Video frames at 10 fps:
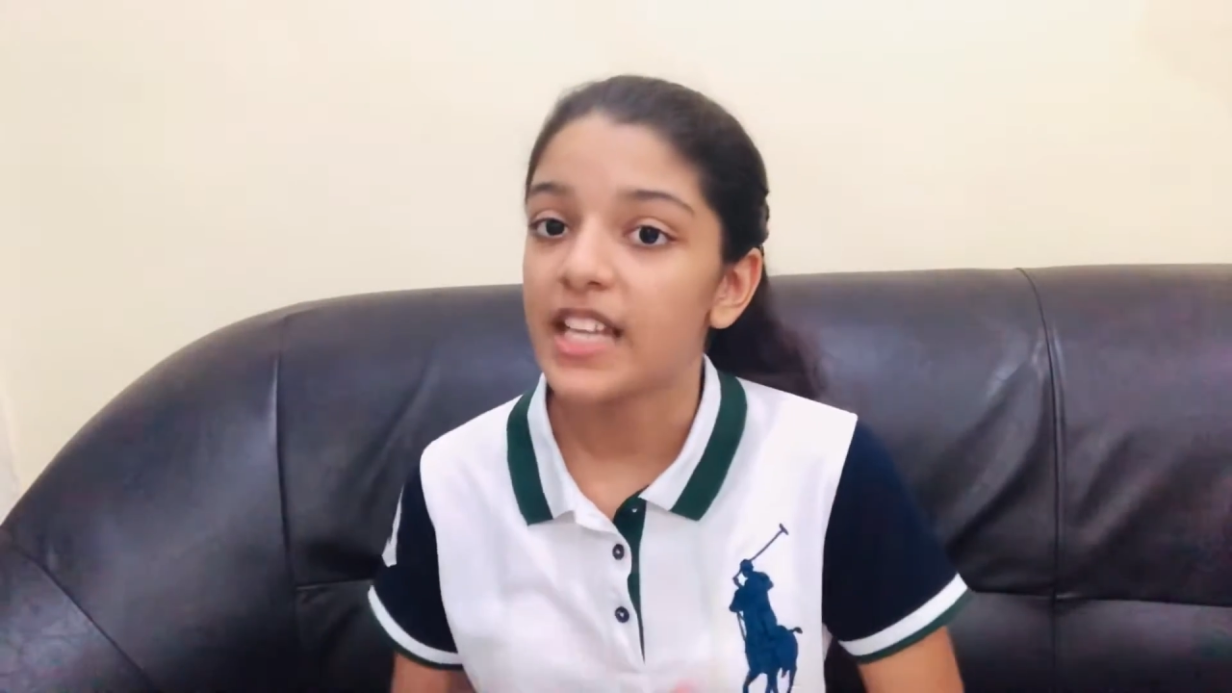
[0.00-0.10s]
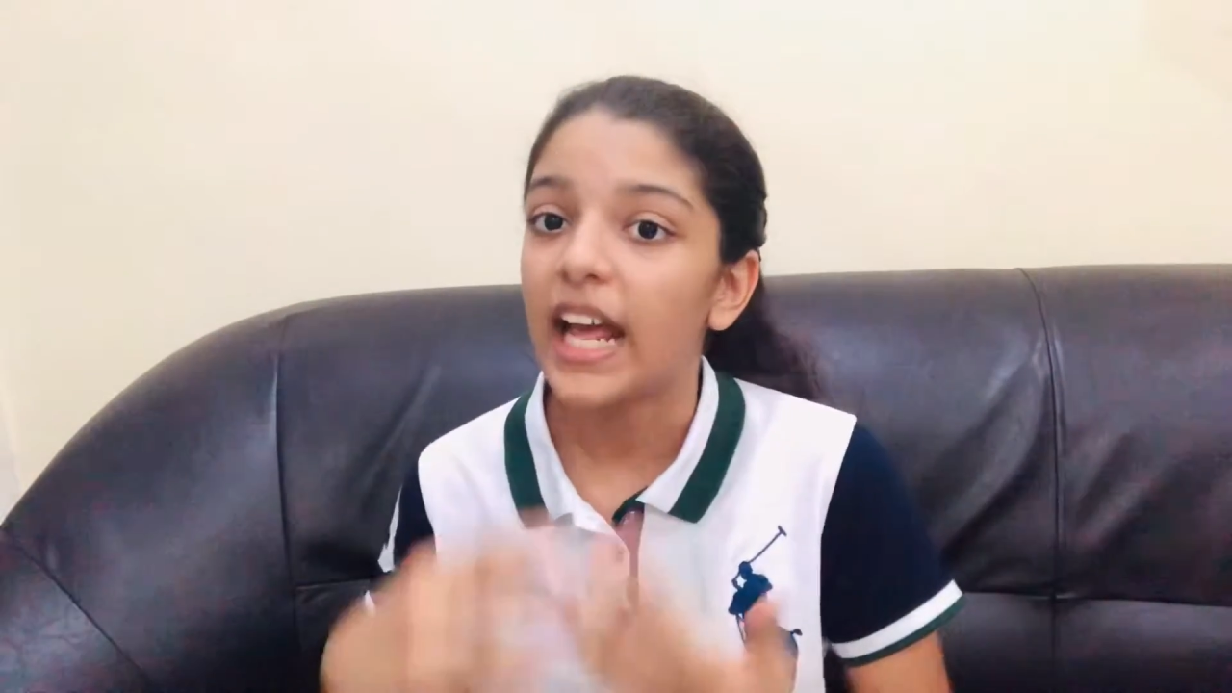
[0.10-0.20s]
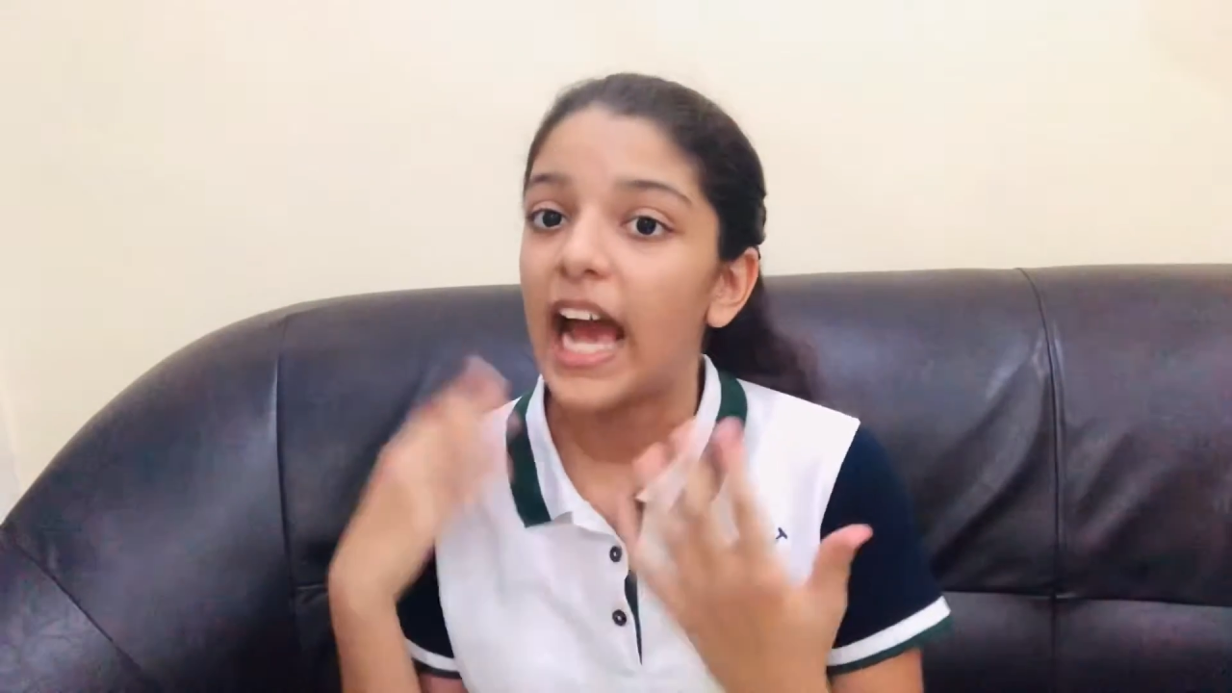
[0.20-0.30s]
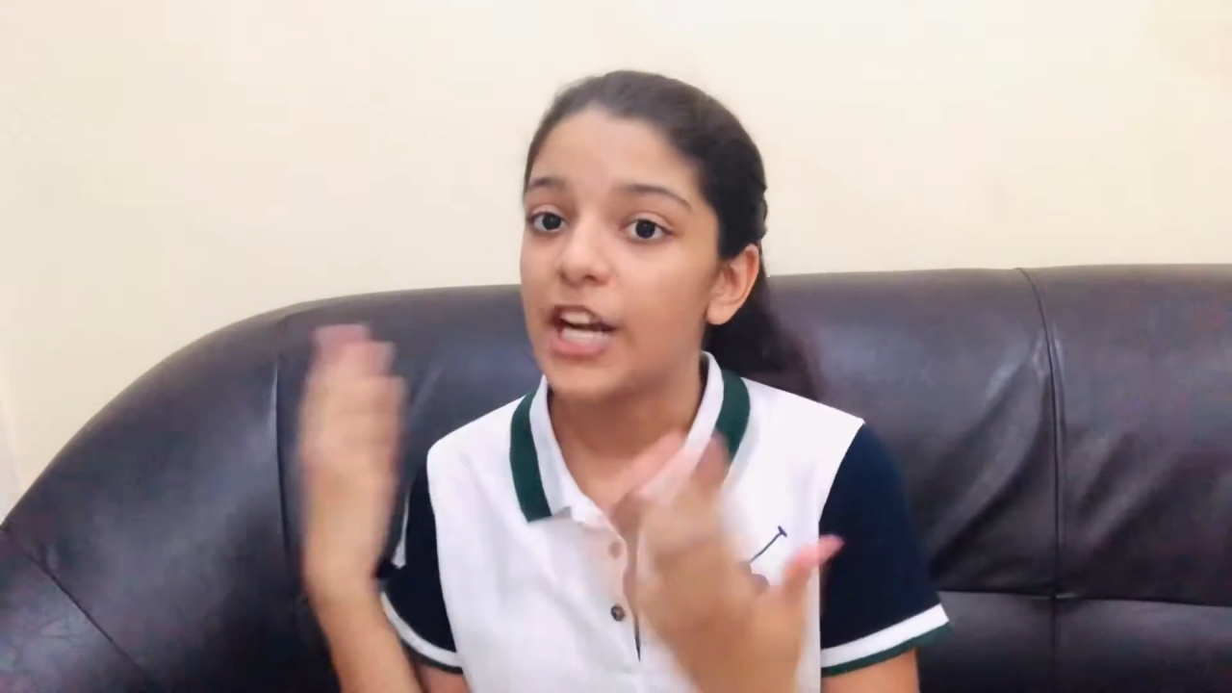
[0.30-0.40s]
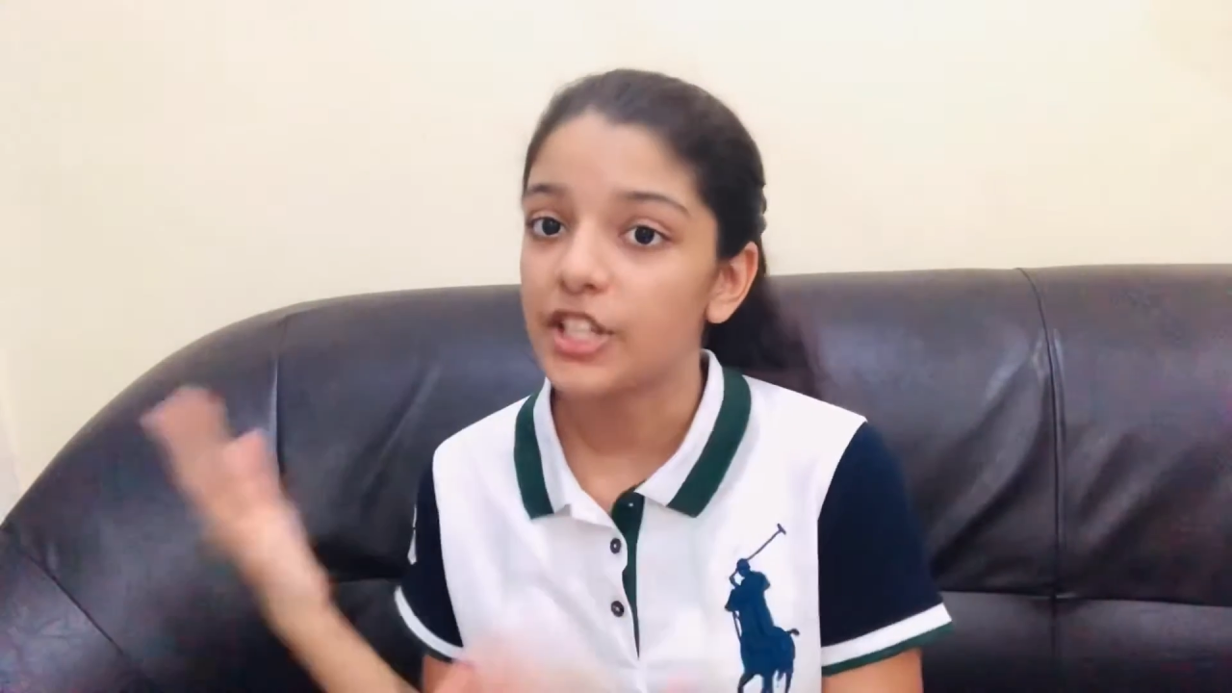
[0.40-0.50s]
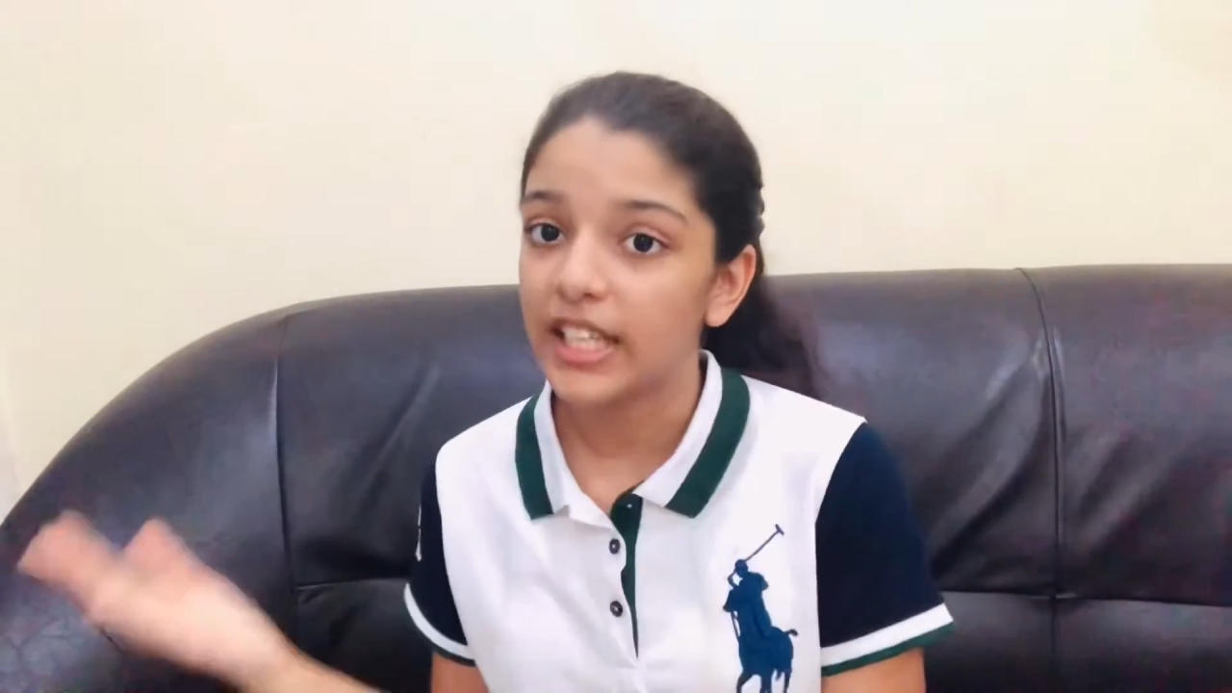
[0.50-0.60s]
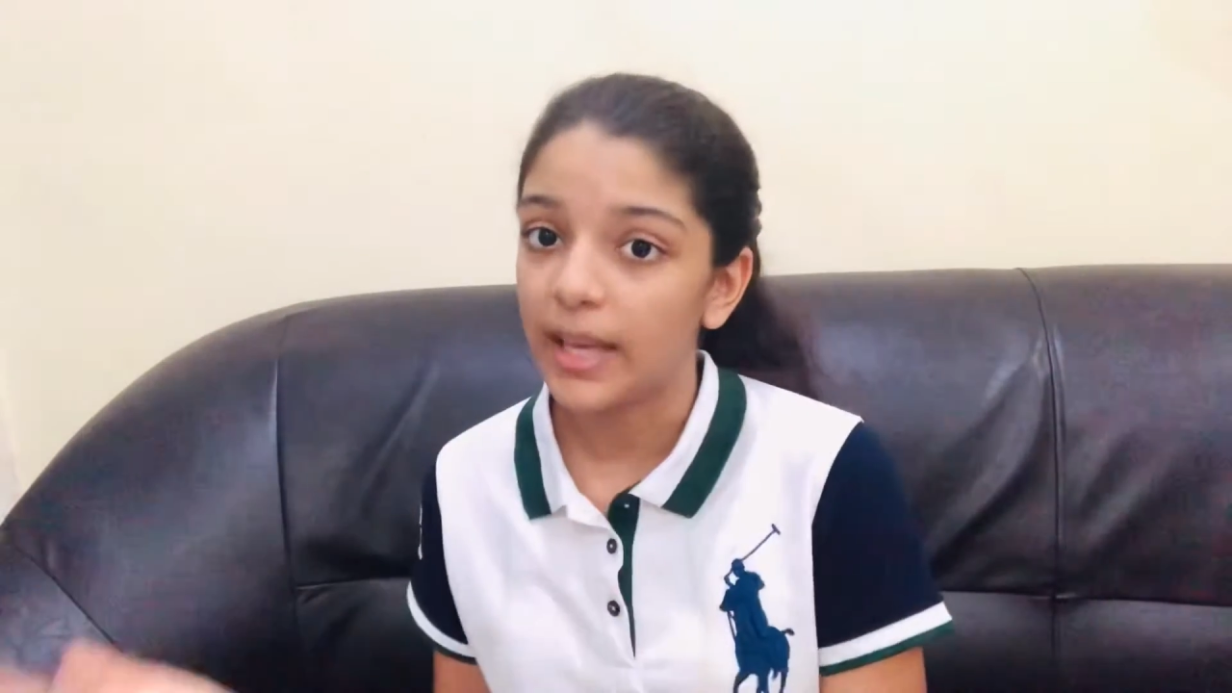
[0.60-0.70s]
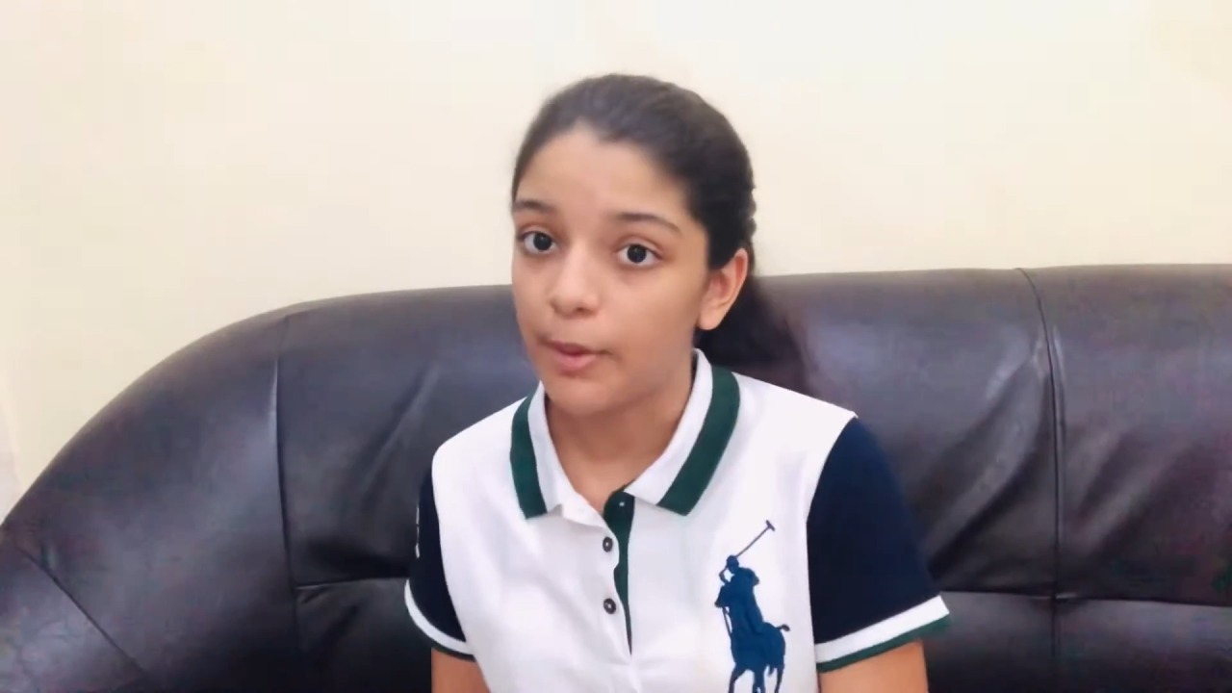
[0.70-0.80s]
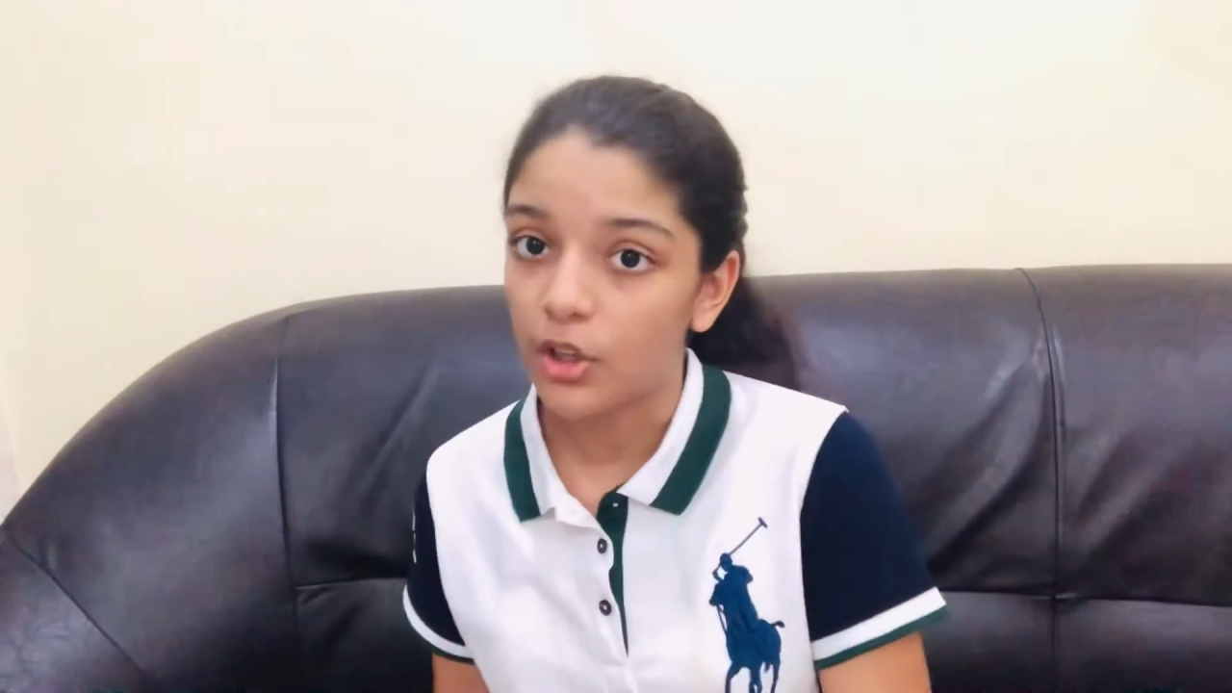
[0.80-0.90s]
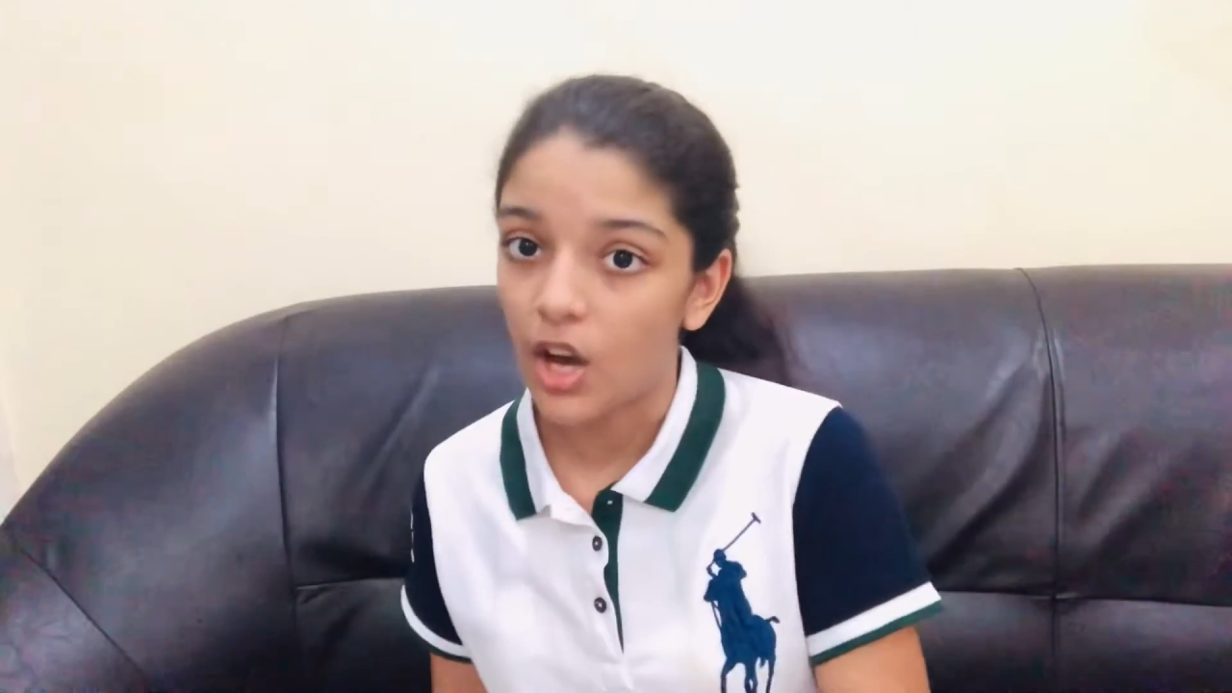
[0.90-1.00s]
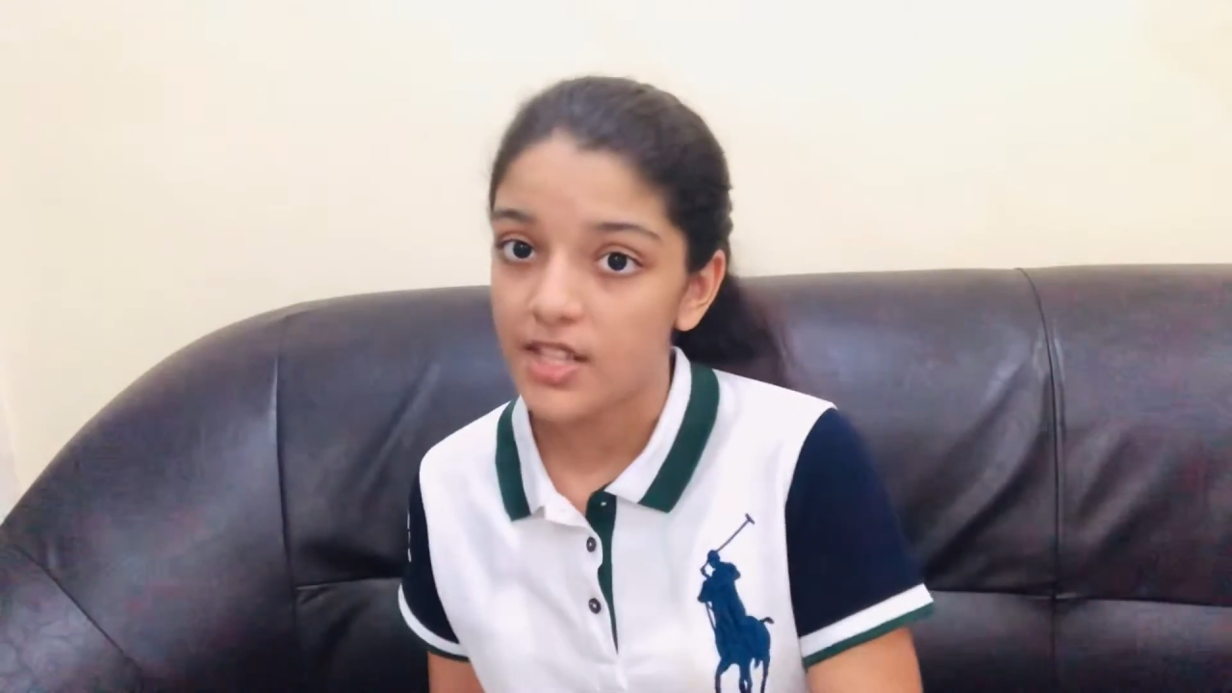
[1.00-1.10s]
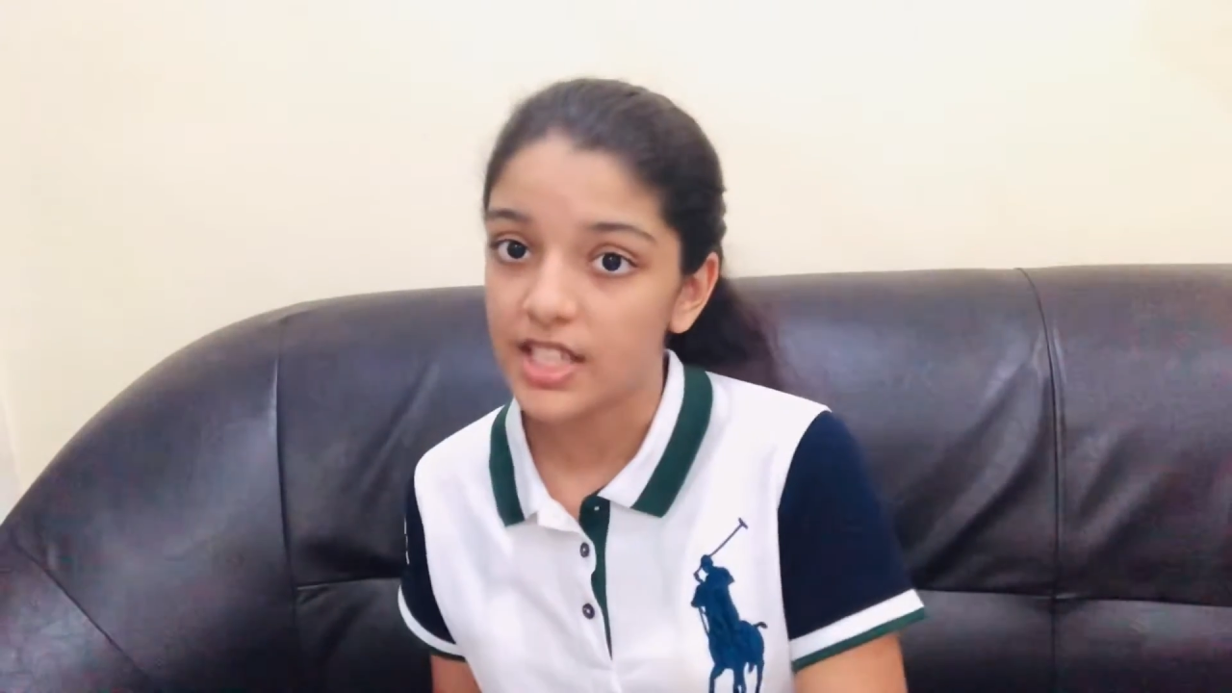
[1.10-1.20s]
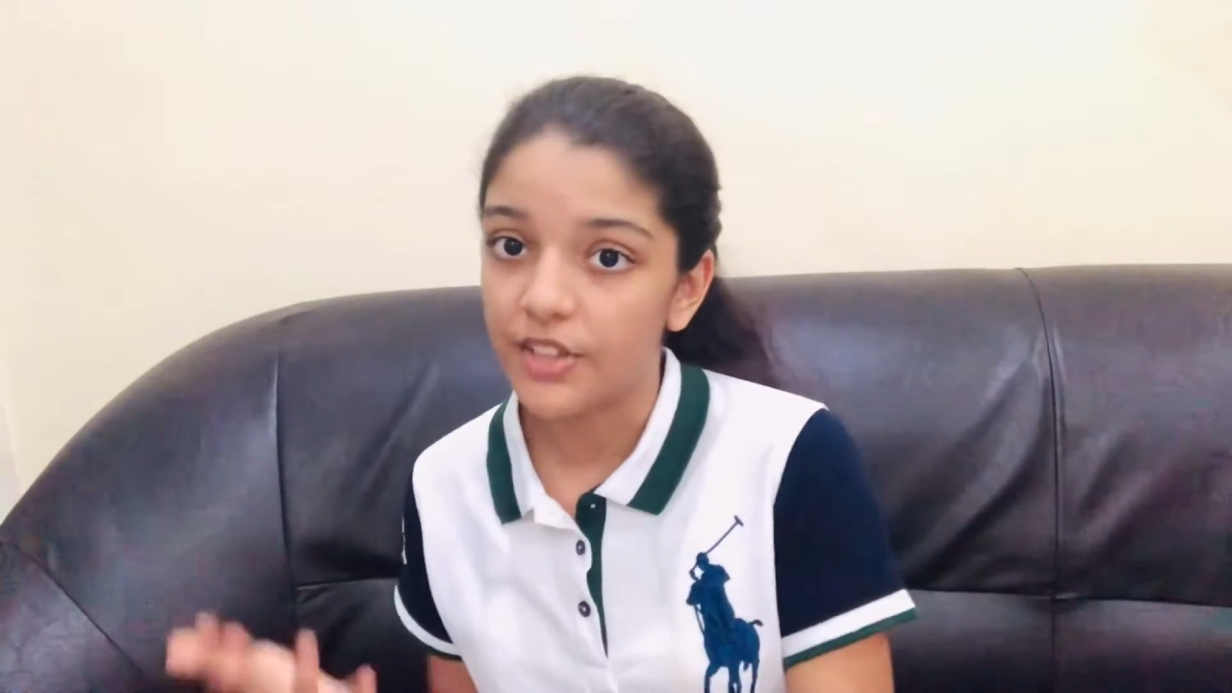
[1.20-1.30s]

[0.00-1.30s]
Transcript: that I actually came across